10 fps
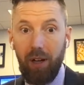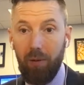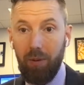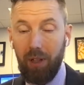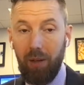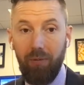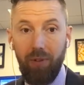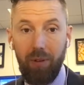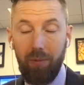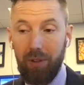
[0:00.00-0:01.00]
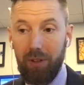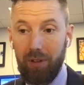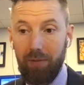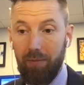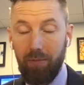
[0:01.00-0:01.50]
I don't want to keep filling it with
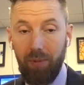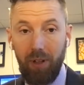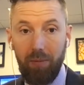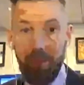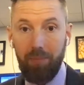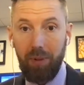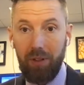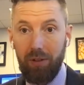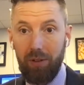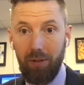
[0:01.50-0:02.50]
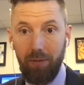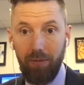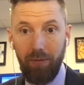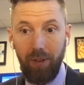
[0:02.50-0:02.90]
just pictures of